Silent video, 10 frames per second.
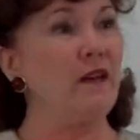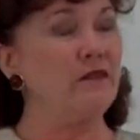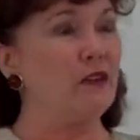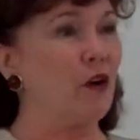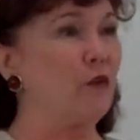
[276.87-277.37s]

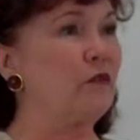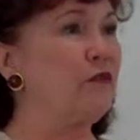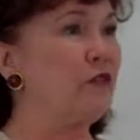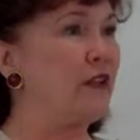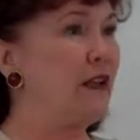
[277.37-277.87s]
have known
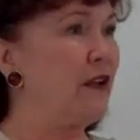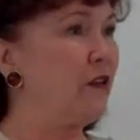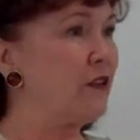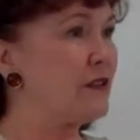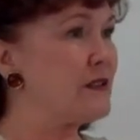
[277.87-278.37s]
for
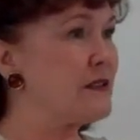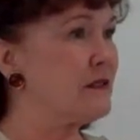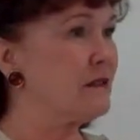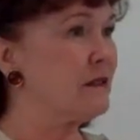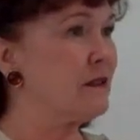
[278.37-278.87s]
years.